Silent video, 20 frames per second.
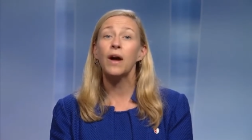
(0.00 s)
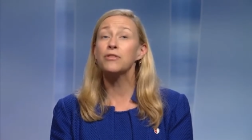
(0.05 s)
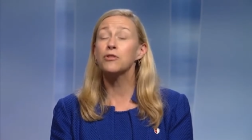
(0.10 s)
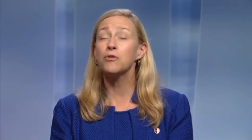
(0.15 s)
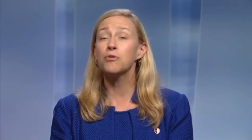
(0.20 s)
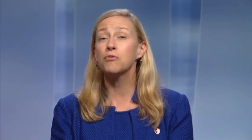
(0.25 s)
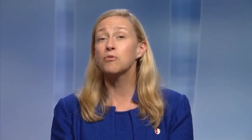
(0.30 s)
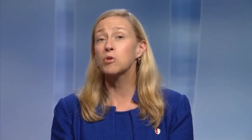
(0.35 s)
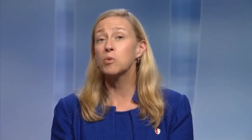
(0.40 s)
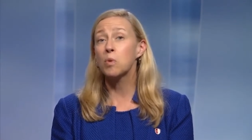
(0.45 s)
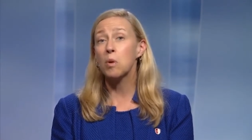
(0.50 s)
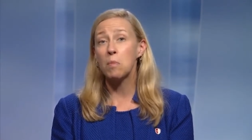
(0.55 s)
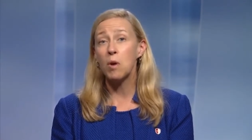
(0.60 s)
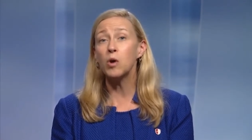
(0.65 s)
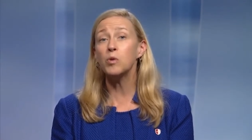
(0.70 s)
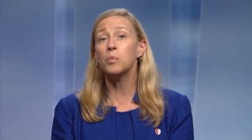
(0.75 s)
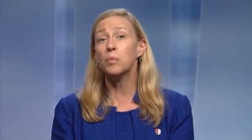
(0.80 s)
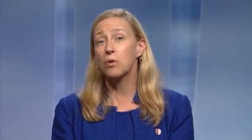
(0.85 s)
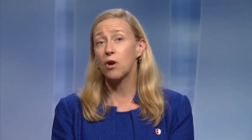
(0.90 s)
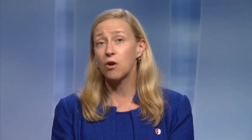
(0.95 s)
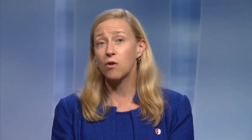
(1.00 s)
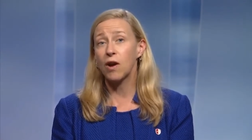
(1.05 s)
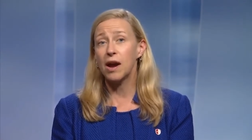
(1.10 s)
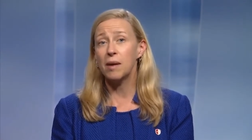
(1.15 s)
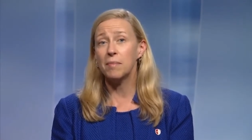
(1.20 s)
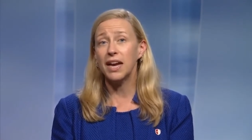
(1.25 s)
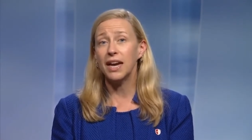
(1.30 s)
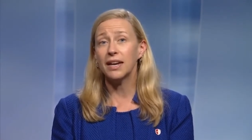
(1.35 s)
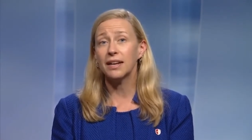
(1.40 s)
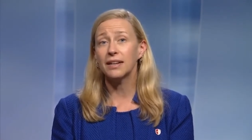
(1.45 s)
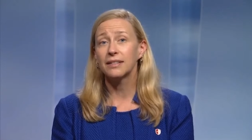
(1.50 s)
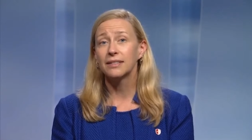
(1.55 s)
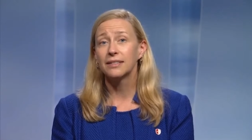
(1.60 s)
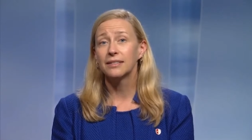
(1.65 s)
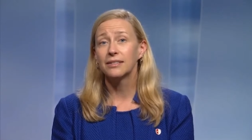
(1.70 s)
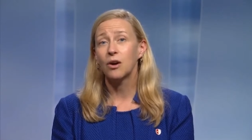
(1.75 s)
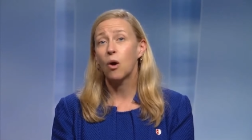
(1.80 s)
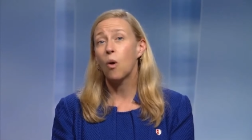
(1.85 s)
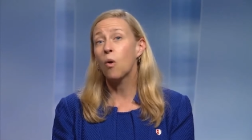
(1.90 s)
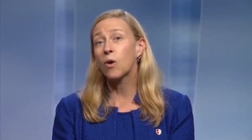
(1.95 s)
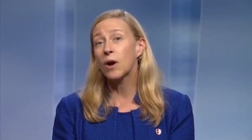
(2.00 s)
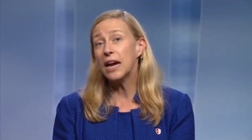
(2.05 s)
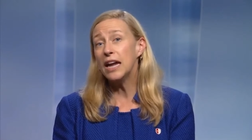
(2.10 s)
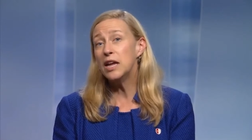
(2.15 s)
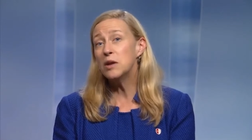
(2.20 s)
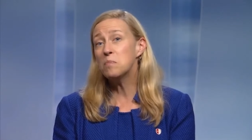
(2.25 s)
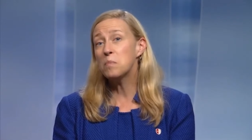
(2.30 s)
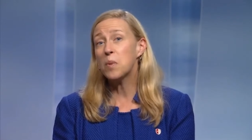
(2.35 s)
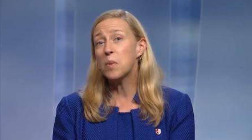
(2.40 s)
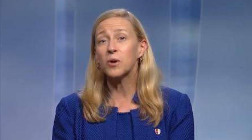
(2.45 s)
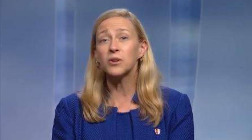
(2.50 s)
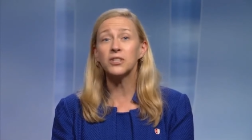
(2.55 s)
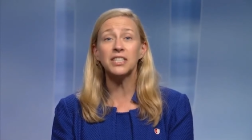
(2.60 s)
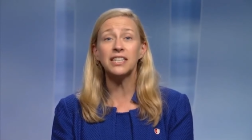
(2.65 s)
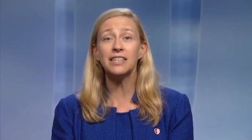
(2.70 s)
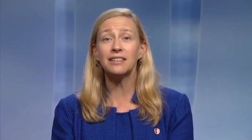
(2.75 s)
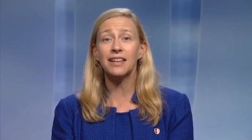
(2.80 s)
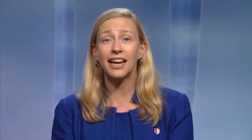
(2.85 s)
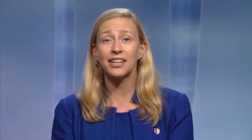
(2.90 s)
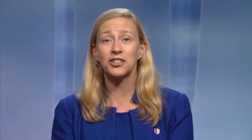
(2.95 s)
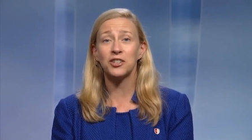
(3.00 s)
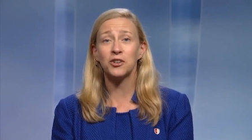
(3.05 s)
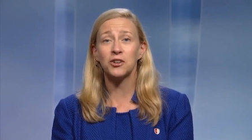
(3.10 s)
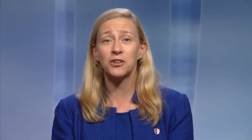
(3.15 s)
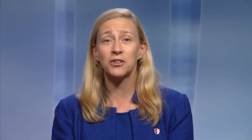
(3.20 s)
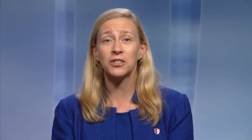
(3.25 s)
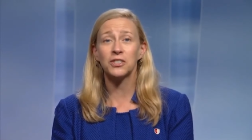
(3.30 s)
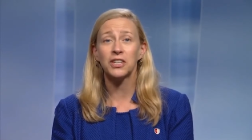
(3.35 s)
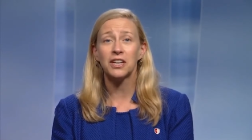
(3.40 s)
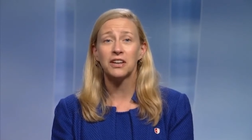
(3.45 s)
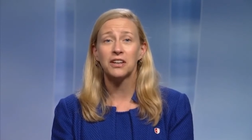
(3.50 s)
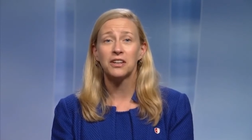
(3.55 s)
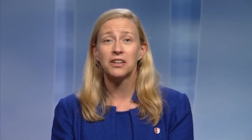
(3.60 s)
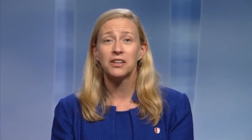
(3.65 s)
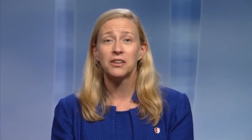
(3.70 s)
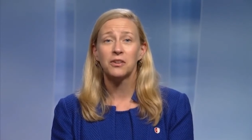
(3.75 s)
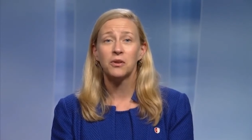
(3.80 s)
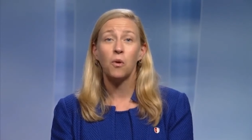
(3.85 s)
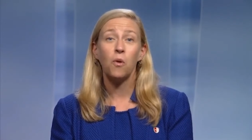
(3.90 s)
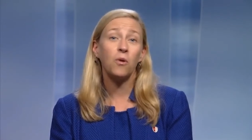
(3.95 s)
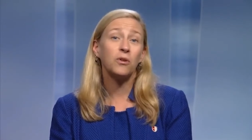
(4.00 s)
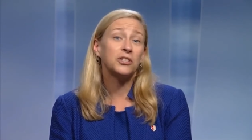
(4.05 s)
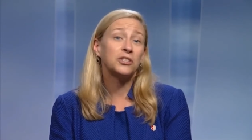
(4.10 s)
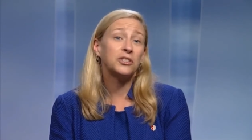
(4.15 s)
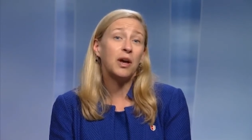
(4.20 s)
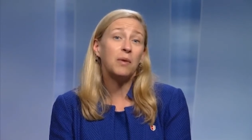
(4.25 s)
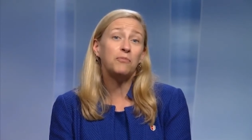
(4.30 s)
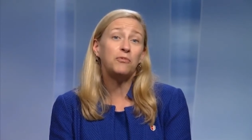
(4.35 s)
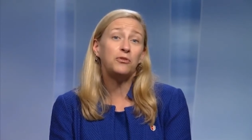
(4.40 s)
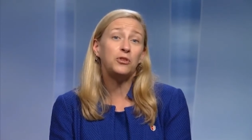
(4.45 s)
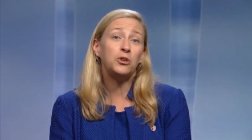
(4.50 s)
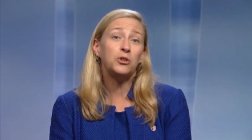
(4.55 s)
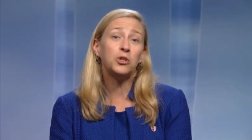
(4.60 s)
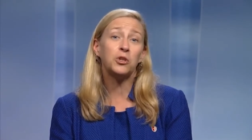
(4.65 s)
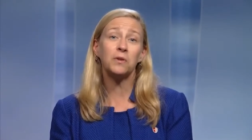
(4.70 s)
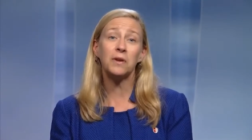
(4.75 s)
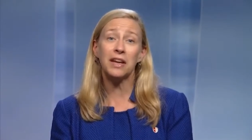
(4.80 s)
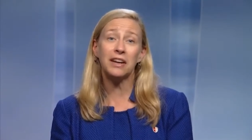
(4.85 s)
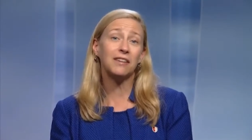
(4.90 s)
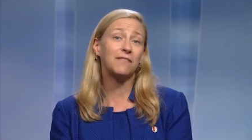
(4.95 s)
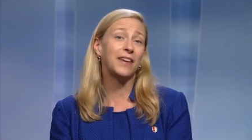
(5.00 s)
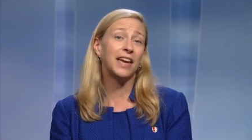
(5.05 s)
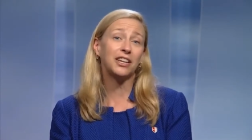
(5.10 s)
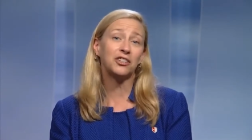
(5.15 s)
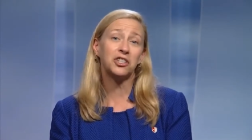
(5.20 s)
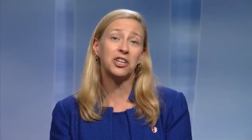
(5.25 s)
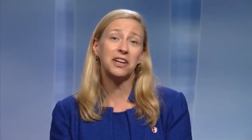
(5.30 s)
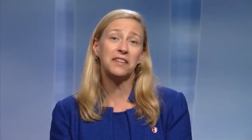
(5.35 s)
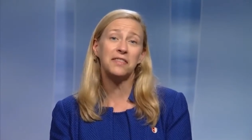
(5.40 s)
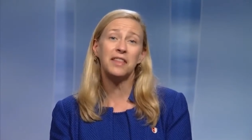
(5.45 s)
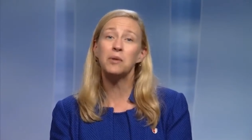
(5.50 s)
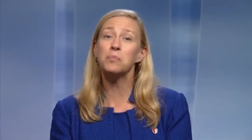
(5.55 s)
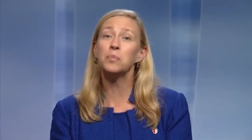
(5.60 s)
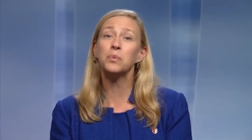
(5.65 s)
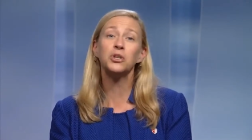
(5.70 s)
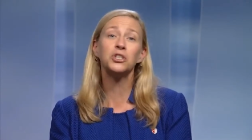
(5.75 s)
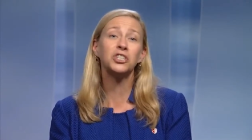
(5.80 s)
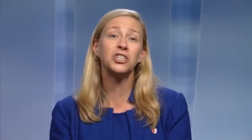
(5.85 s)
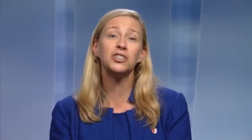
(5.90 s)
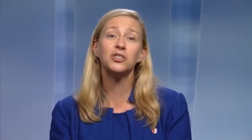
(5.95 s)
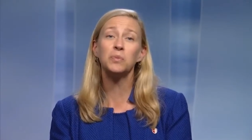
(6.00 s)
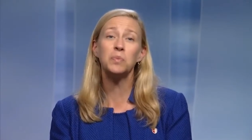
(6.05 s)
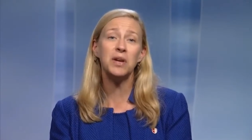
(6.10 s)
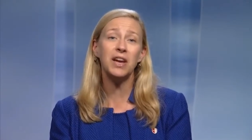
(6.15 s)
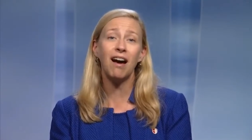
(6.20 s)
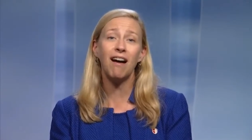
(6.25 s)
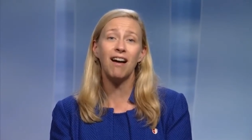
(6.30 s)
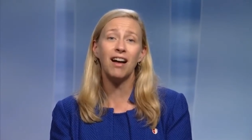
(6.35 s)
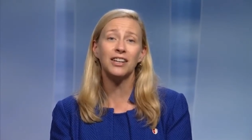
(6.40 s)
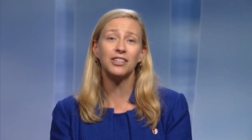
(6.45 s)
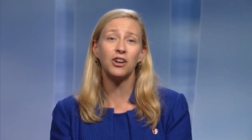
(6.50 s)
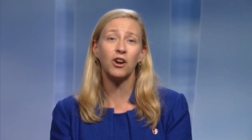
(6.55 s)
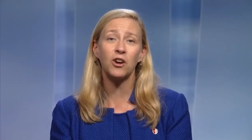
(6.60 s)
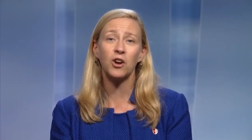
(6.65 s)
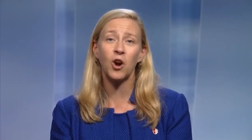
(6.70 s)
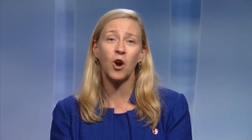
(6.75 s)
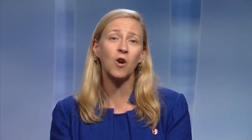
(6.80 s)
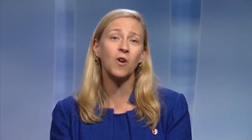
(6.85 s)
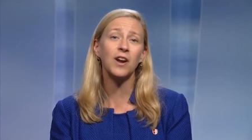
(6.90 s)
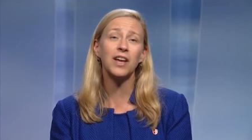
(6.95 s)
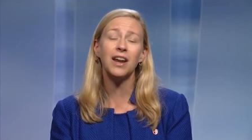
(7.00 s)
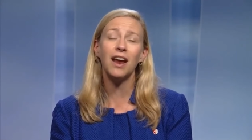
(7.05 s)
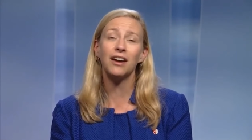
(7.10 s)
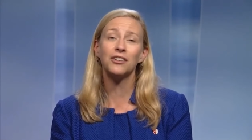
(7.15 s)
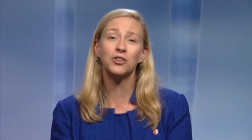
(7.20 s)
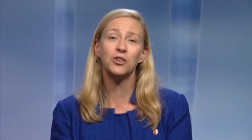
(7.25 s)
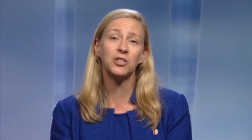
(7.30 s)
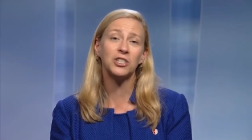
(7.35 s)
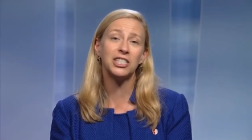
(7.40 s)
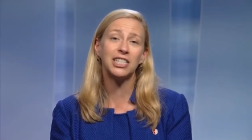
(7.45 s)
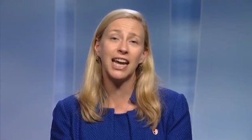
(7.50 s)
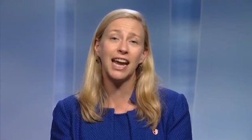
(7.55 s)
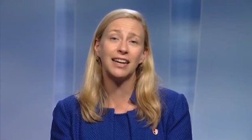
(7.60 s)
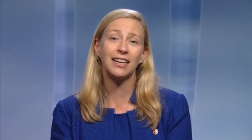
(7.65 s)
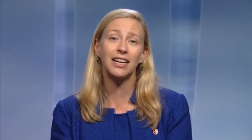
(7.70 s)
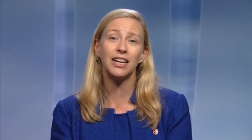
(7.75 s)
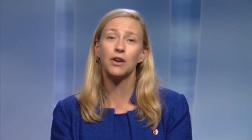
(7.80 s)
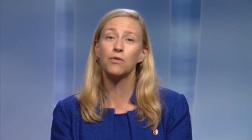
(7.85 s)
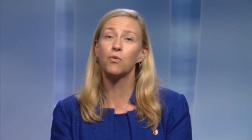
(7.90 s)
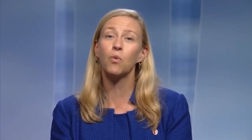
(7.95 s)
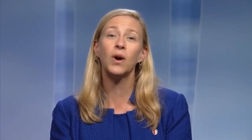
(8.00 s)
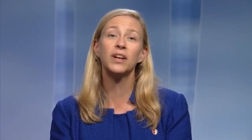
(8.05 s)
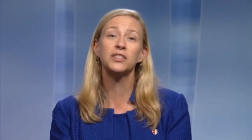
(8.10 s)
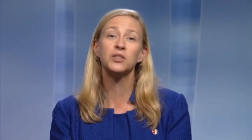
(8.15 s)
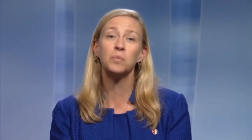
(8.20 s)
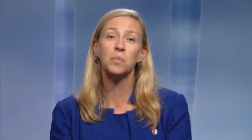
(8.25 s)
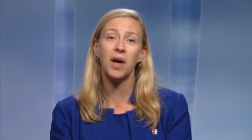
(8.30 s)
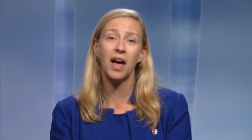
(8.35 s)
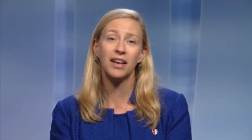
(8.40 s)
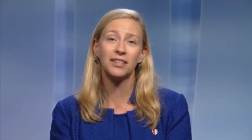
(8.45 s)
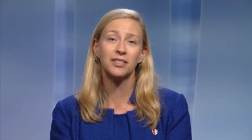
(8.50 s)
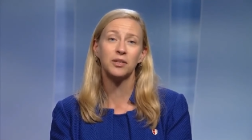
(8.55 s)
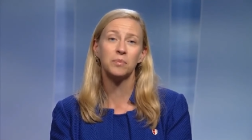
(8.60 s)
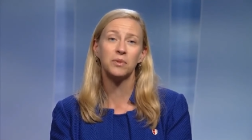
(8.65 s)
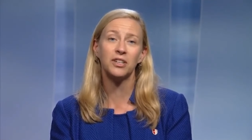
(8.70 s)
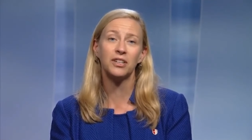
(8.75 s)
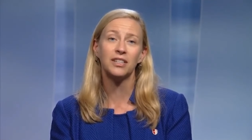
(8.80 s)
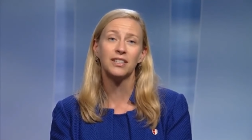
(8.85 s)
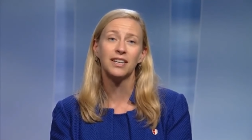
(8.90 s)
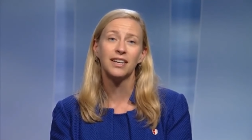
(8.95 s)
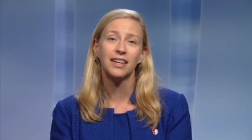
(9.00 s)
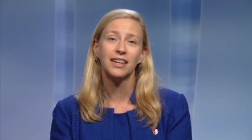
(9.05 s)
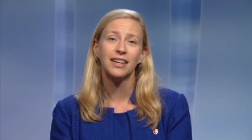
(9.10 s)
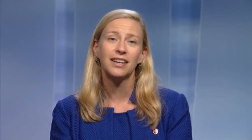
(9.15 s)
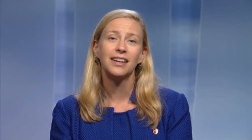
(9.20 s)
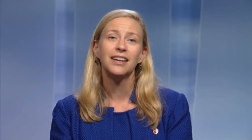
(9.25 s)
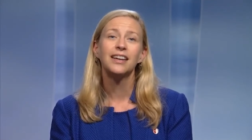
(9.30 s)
Whether through remote programming or in-person lectures or some future innovation that pushes beyond our current understanding of what's possible,